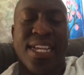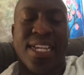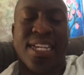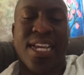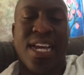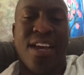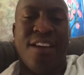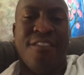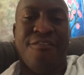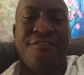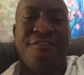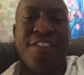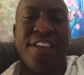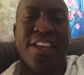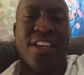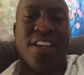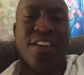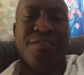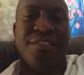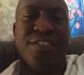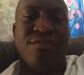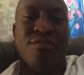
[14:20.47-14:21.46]
I can't
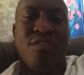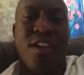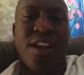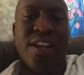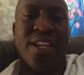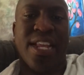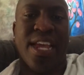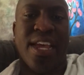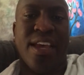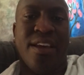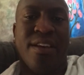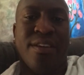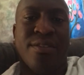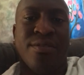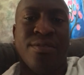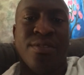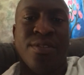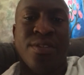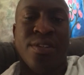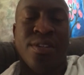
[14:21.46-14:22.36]
think of it right now.